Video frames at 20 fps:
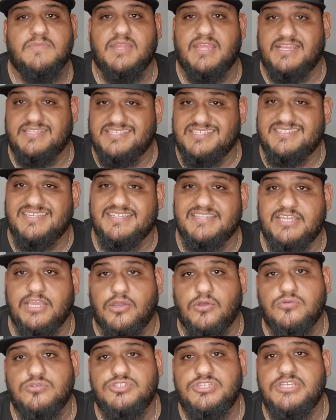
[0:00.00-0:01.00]
And just like the
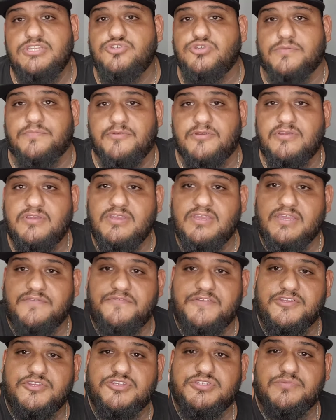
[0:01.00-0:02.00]
OG trimmer,
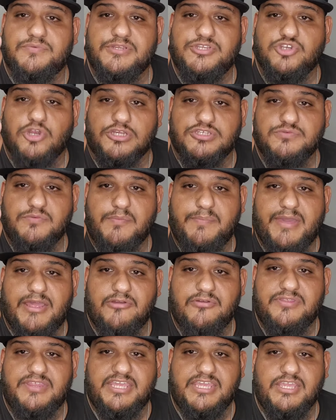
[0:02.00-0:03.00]
it features a rechargeable
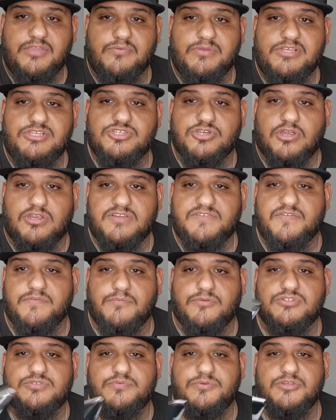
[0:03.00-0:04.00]
battery that you can recharge for
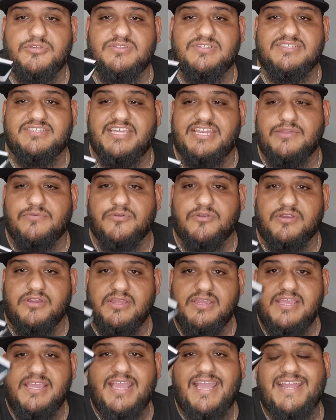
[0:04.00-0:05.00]
multiple uses
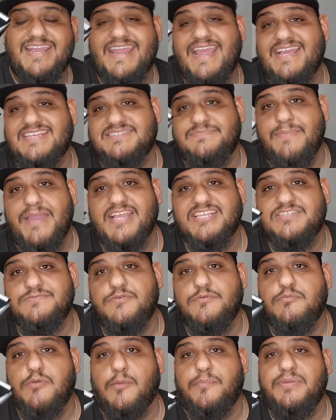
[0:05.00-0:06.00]
anywhere, and it has
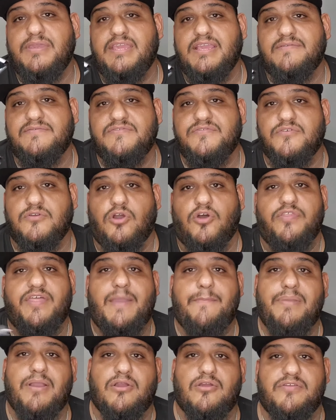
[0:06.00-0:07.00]
maximum RPMs for all
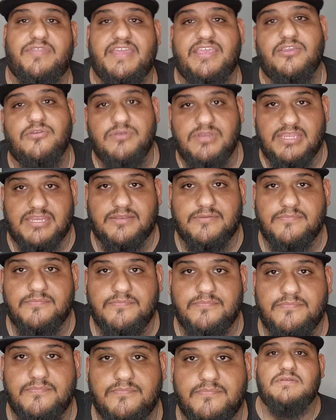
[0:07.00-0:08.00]
that power that you need.
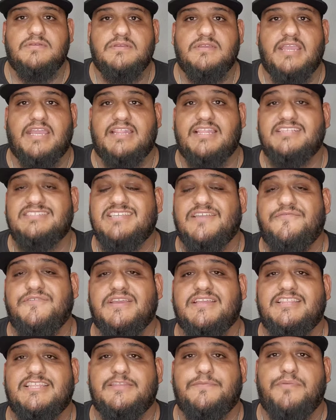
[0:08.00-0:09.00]
And let's not
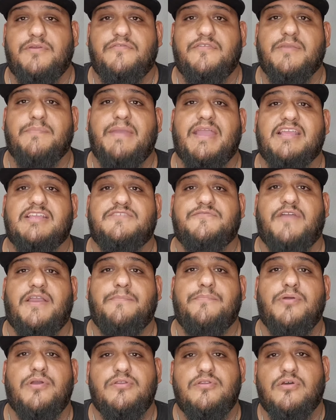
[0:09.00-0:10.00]
forget that the Perfect Package
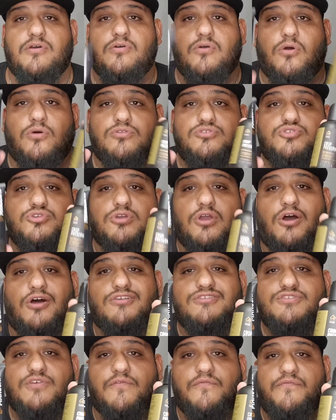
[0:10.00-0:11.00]
5.0 Ultra
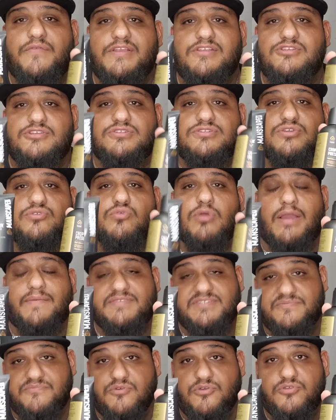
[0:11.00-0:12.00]
also features the Crop
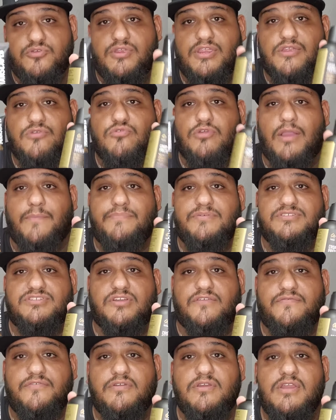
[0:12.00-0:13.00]
Smoother and Crop
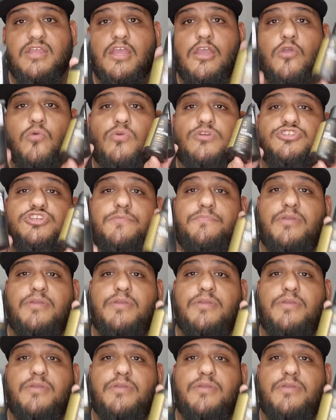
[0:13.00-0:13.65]
Preserver, which are